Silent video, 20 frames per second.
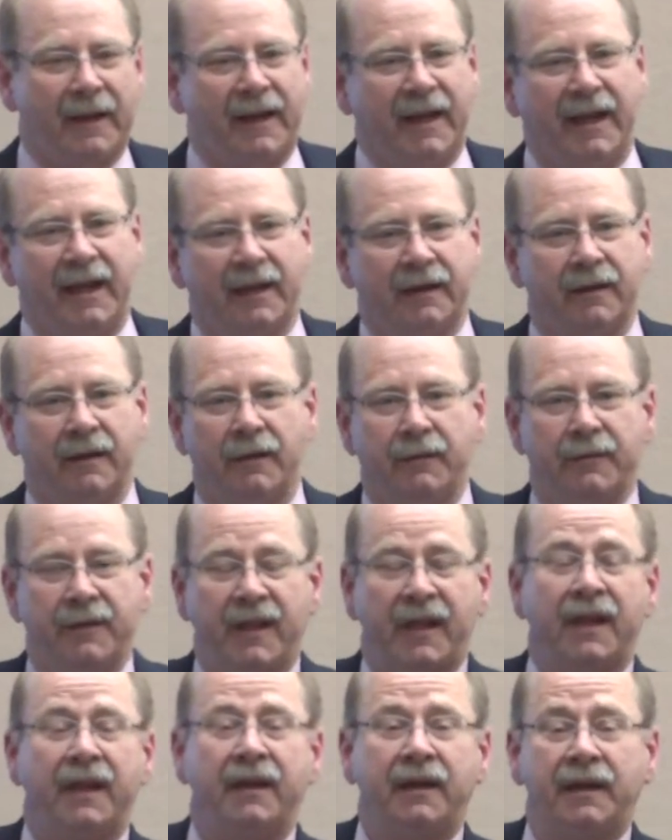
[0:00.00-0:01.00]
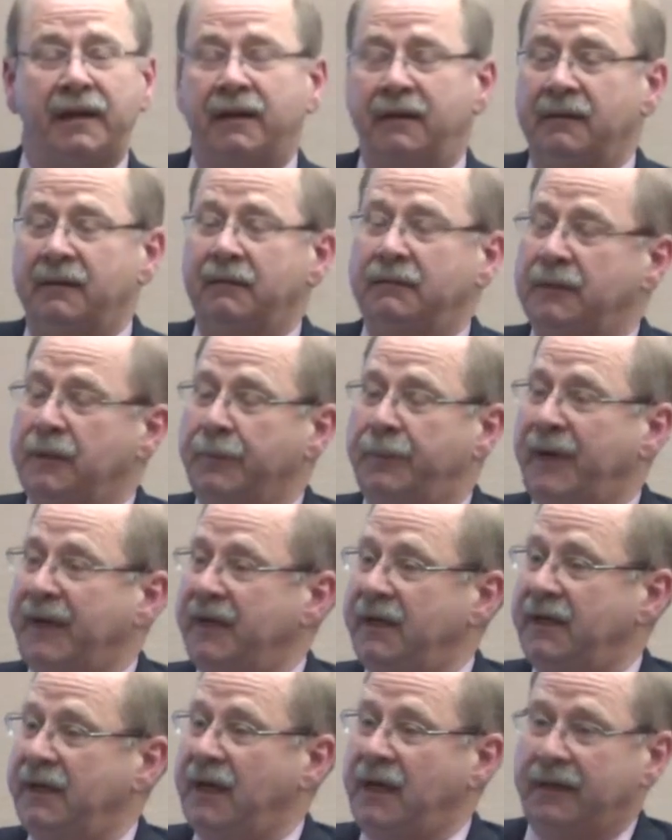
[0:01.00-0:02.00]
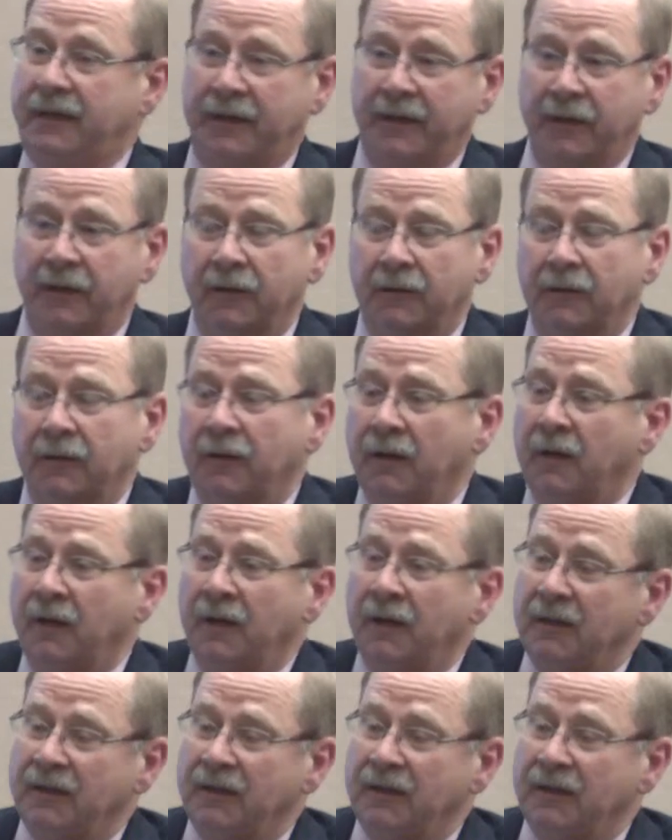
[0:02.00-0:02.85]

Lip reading: And they, depending on their